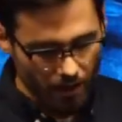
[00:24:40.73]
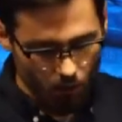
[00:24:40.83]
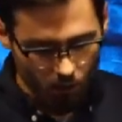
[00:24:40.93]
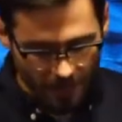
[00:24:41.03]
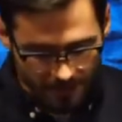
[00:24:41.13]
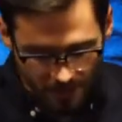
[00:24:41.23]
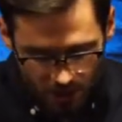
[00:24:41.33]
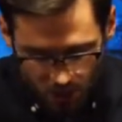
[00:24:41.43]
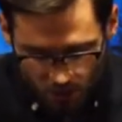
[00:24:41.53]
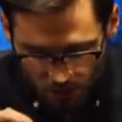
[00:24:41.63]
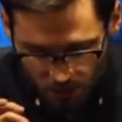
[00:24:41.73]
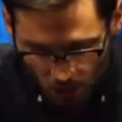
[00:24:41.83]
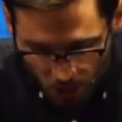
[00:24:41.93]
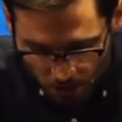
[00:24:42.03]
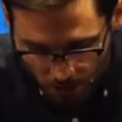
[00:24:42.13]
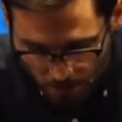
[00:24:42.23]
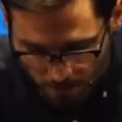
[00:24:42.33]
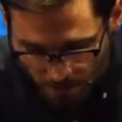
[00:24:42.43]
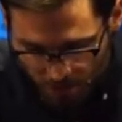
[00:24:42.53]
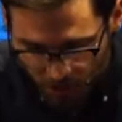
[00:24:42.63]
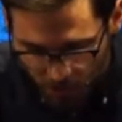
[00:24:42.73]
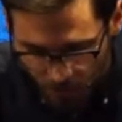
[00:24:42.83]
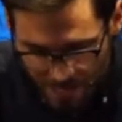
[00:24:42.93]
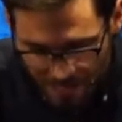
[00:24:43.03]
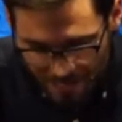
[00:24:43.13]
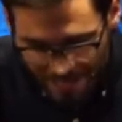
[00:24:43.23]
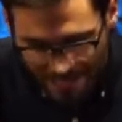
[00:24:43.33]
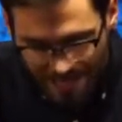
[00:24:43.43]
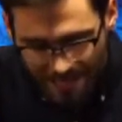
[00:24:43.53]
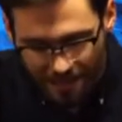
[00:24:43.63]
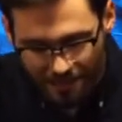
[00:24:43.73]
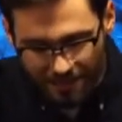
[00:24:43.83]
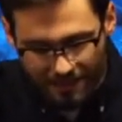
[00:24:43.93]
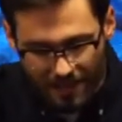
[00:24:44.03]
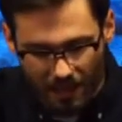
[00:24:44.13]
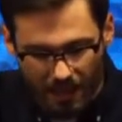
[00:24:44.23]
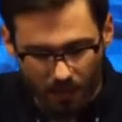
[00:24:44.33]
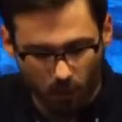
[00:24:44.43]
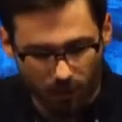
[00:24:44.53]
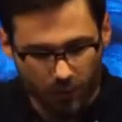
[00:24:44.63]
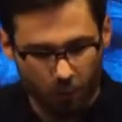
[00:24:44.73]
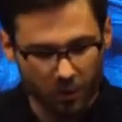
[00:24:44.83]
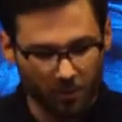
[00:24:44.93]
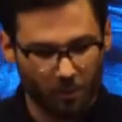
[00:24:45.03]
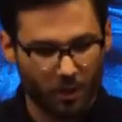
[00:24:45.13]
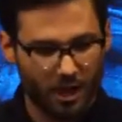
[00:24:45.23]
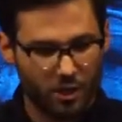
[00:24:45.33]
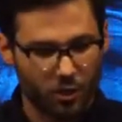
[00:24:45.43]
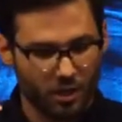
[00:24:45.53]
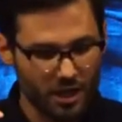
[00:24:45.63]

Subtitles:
What I tell you in the dark, speak in the daylight. What is whispered in your